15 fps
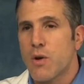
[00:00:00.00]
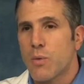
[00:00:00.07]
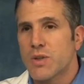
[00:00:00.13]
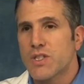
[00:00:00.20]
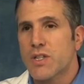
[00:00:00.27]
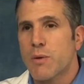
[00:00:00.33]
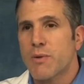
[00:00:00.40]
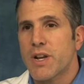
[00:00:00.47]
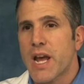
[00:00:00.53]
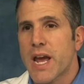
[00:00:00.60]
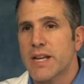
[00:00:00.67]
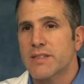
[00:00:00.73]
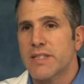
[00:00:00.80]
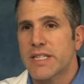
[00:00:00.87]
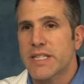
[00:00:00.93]
When someone
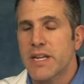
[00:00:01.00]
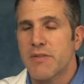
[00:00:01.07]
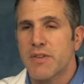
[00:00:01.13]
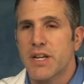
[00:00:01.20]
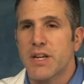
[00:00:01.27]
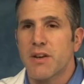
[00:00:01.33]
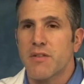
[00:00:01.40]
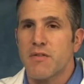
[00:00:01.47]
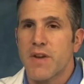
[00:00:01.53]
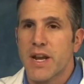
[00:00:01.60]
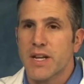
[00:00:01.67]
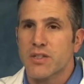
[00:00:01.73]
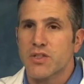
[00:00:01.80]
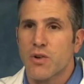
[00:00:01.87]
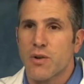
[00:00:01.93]
has significant
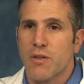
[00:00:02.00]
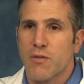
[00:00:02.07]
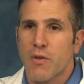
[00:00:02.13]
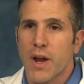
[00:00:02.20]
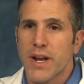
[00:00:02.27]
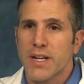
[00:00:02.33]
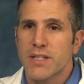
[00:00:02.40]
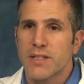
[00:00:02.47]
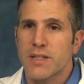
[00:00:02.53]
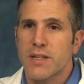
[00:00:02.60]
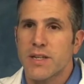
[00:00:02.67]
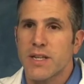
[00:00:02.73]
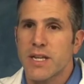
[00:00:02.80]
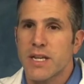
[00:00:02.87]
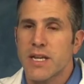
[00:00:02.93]
advanced arthritis in
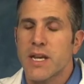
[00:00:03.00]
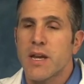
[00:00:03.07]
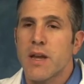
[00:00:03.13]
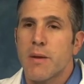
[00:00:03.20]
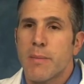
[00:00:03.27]
the knee,